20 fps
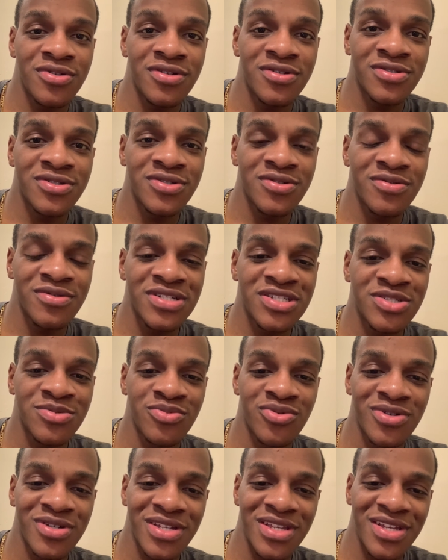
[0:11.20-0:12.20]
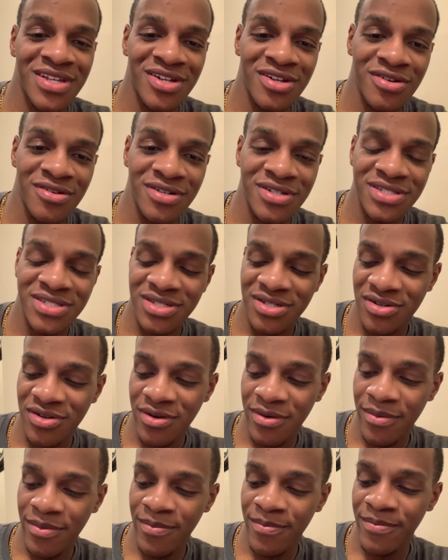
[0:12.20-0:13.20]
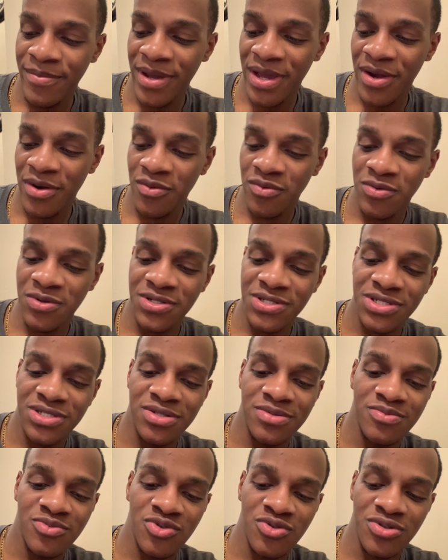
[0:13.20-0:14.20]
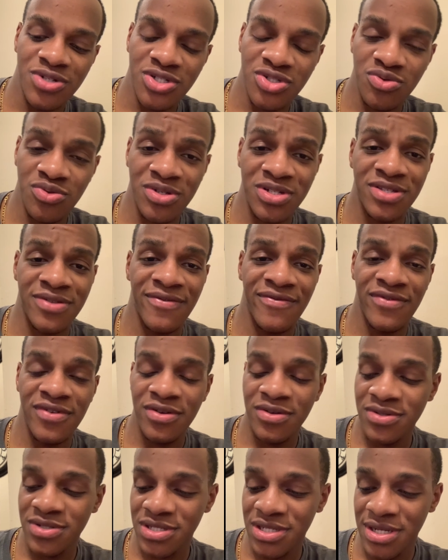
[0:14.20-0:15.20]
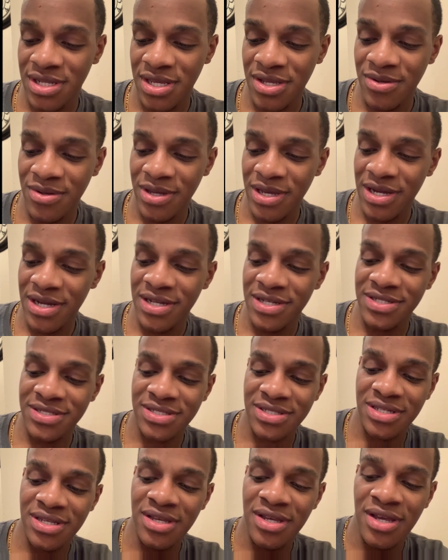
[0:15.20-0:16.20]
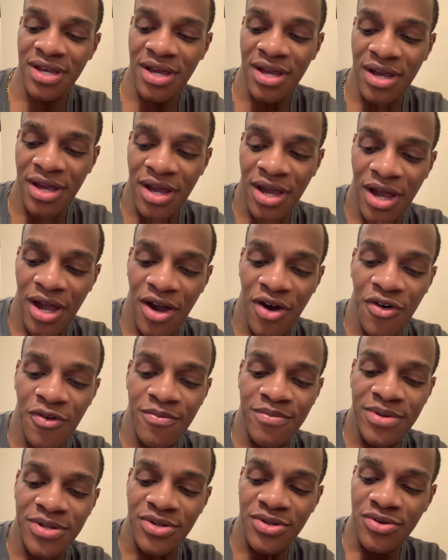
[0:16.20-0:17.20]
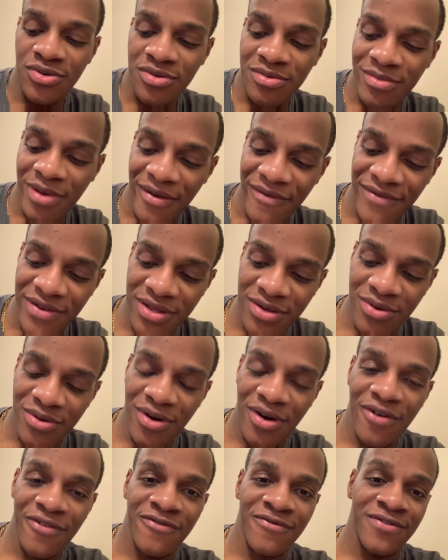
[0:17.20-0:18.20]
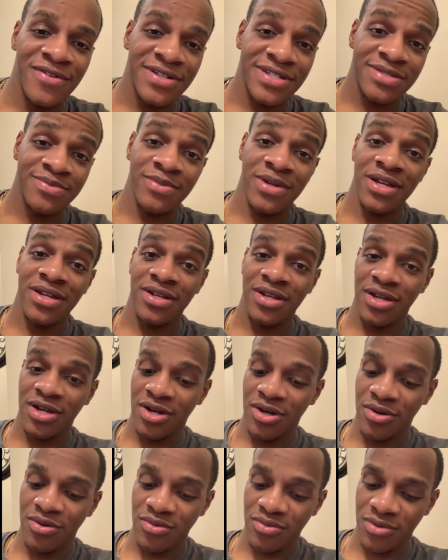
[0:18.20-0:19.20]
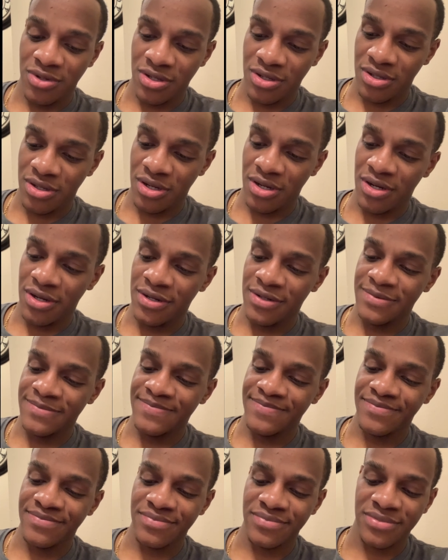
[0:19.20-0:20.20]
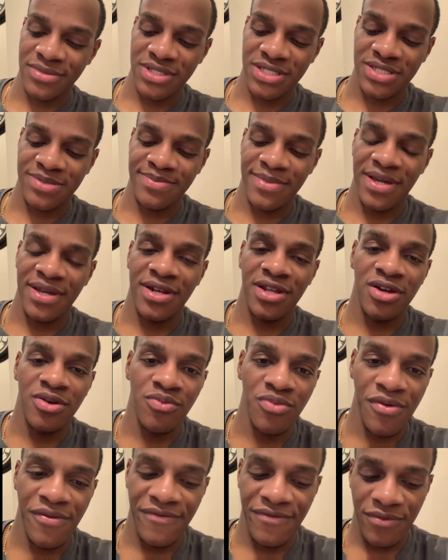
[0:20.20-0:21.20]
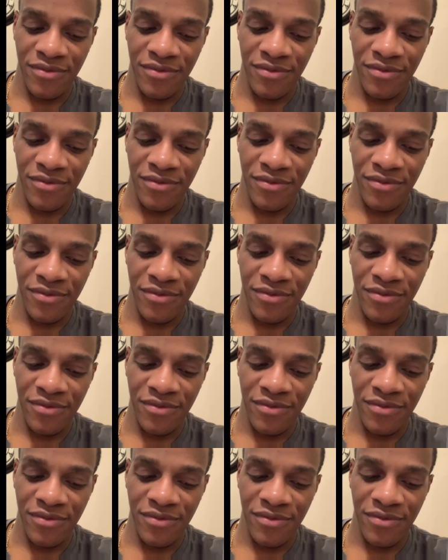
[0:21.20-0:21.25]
YouTube? It's your boy again, Chris here, back with some Chris Wrestling Views. Today, you guys, I'll be doing my video of the Smackdown, the Smackdown